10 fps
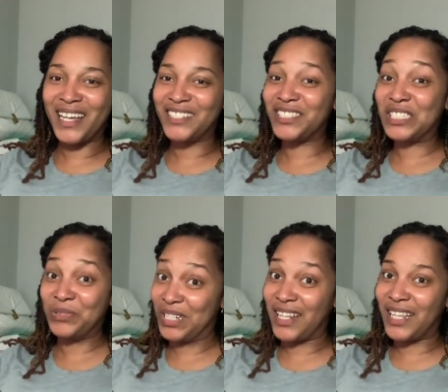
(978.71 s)
I just do
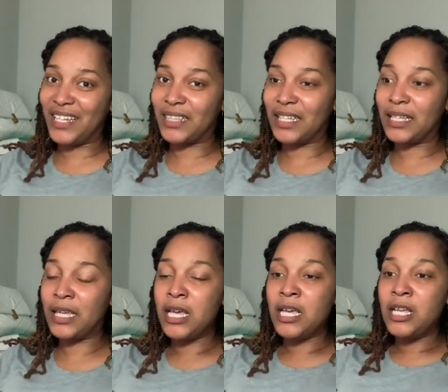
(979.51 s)
not like that.
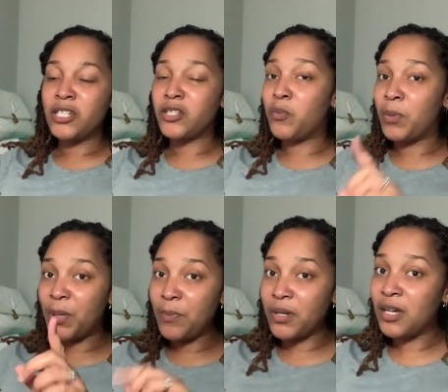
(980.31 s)
So when
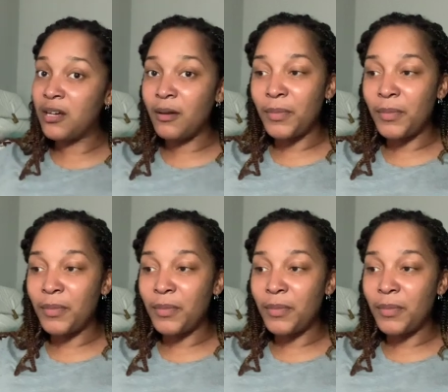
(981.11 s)
people come